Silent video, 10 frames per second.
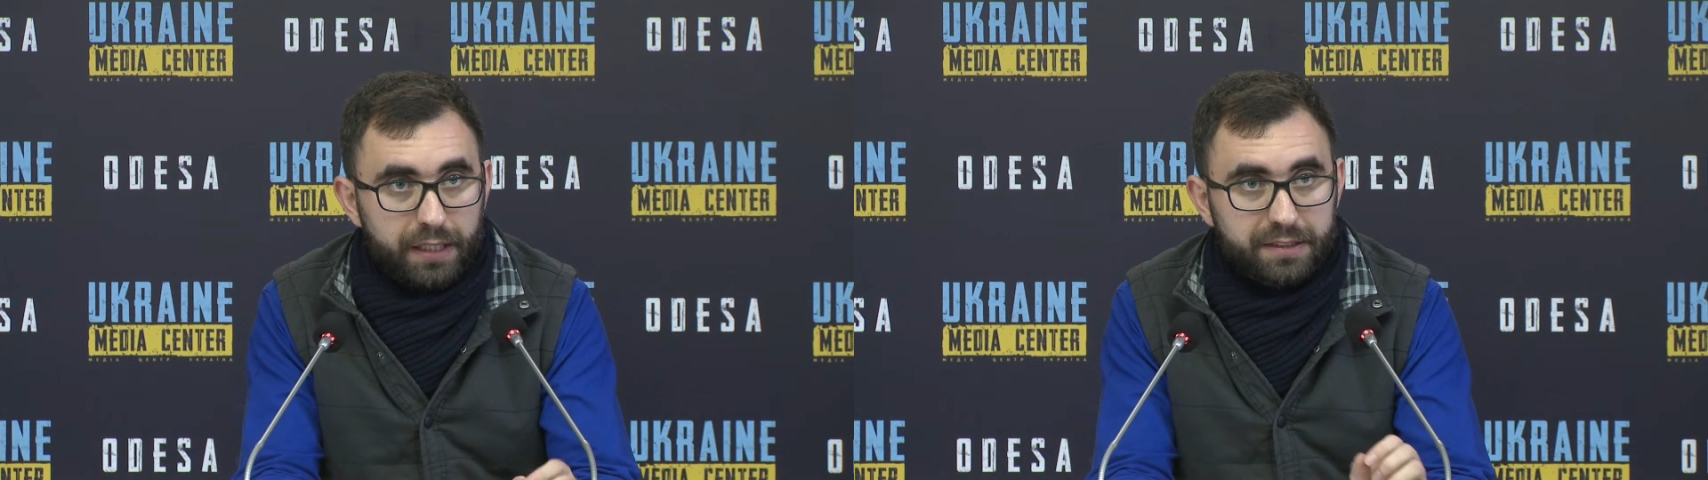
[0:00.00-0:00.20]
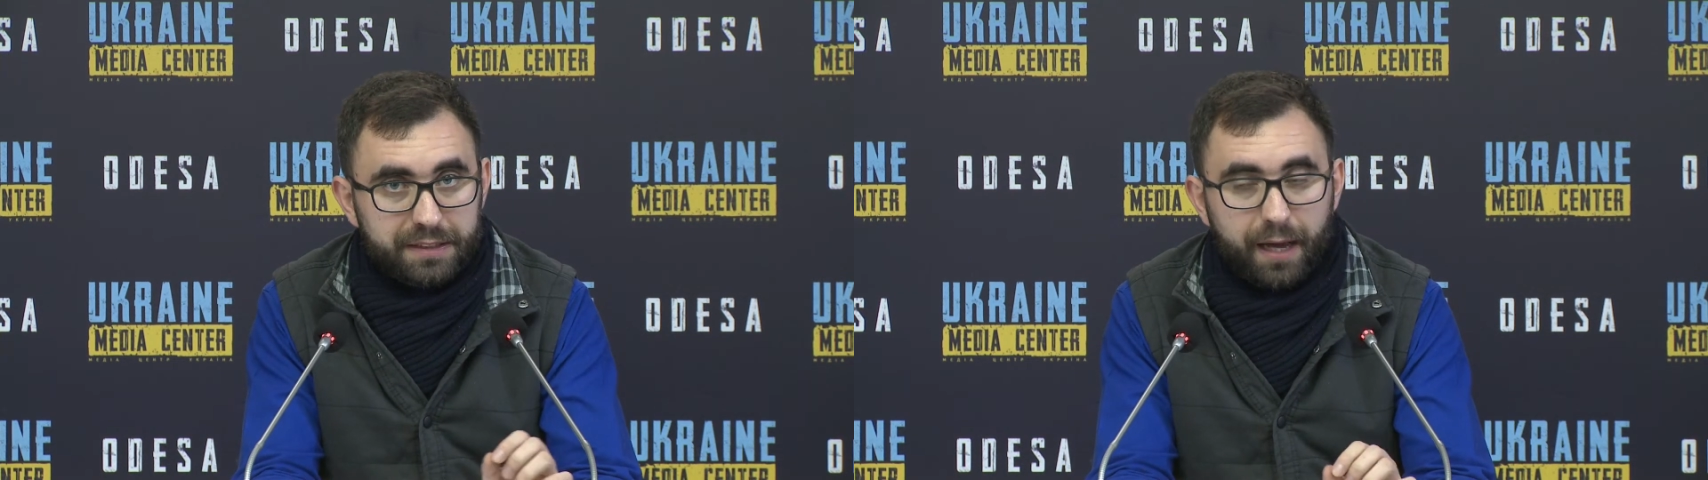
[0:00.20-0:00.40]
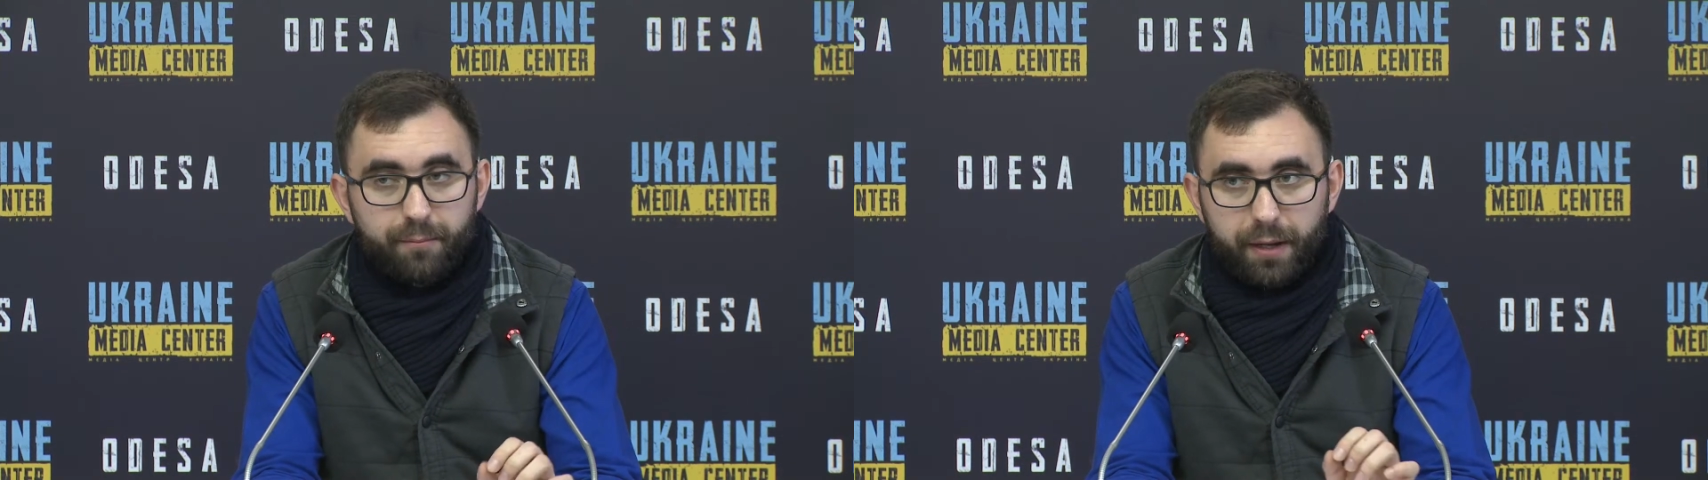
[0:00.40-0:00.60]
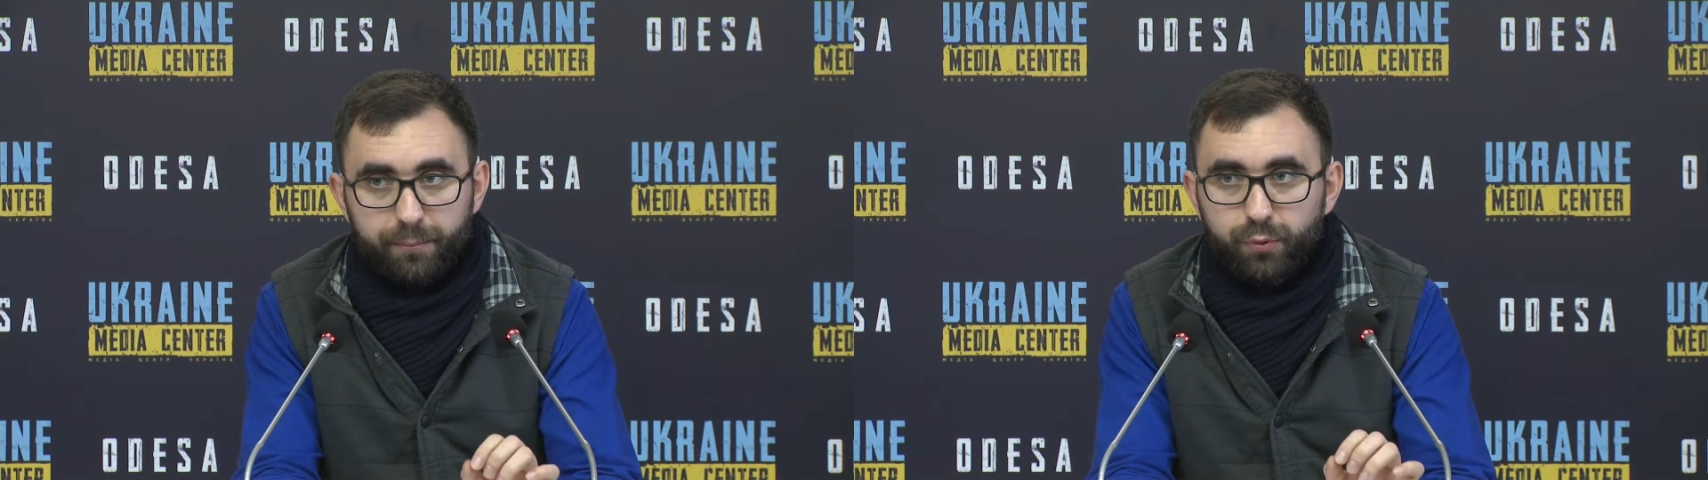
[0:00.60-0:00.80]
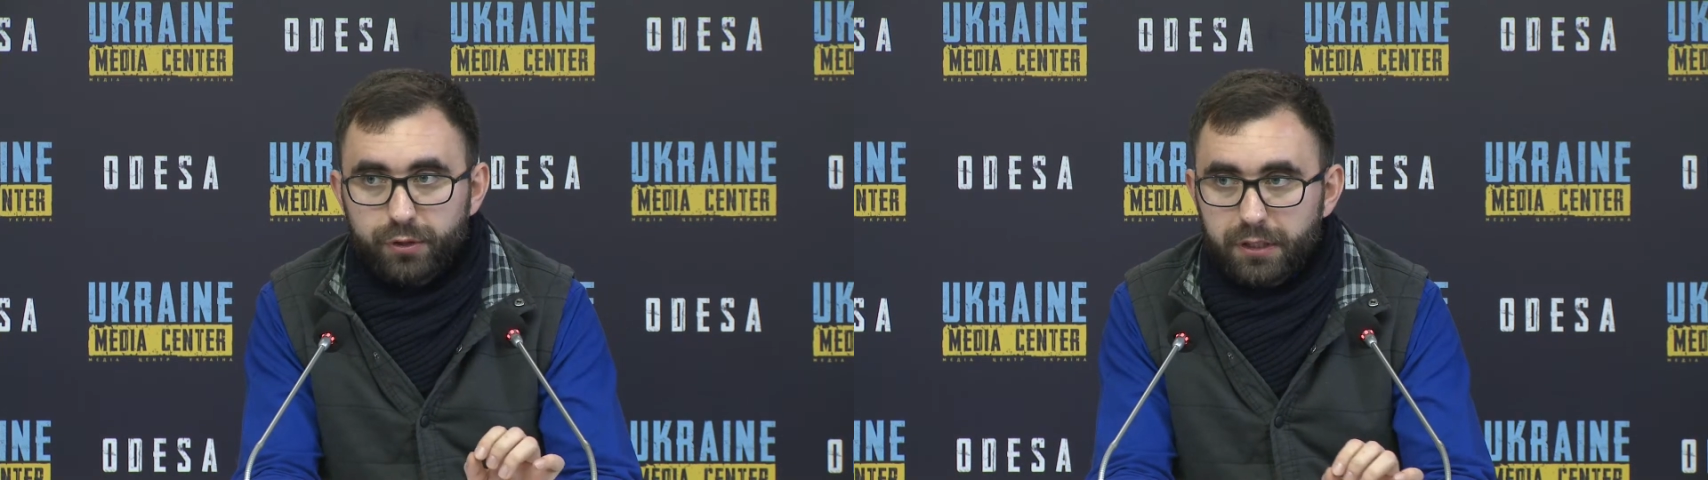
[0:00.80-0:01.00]
in
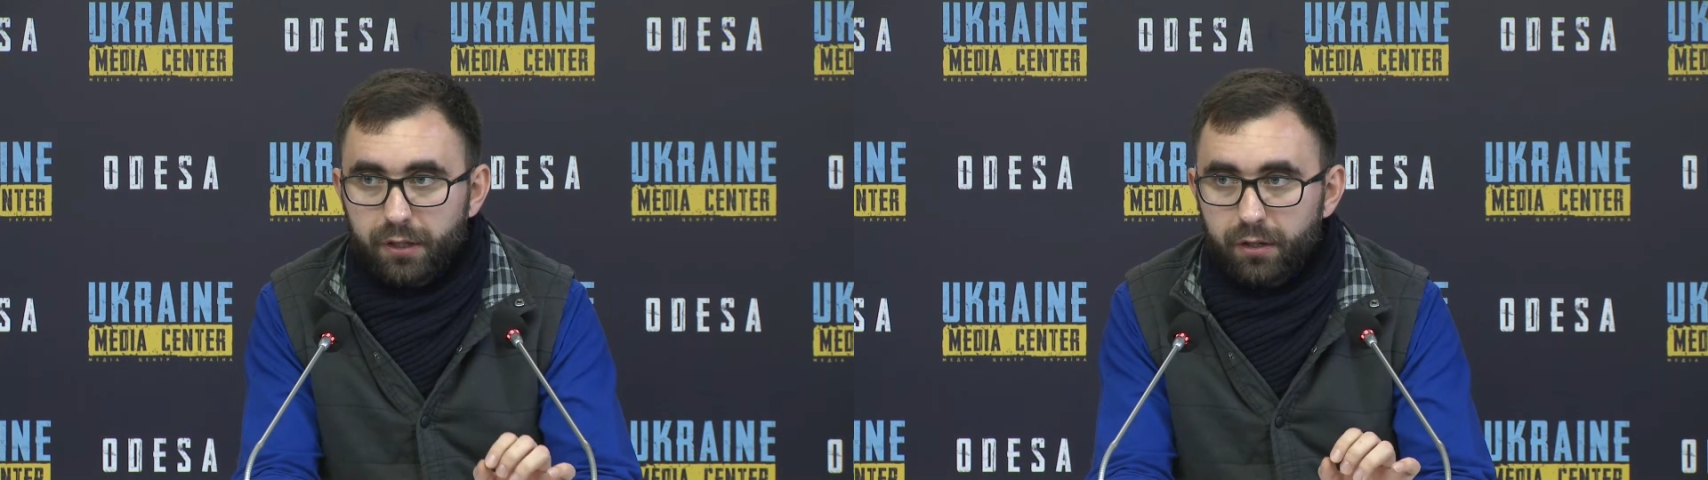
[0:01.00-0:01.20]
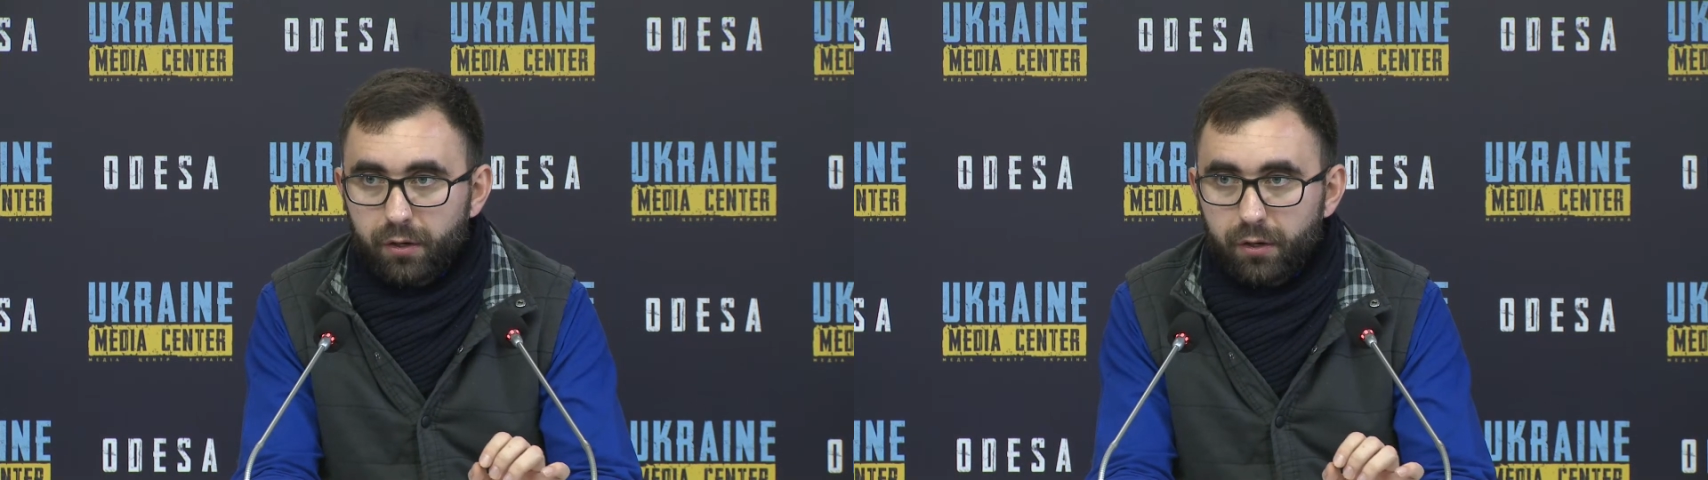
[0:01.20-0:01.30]
international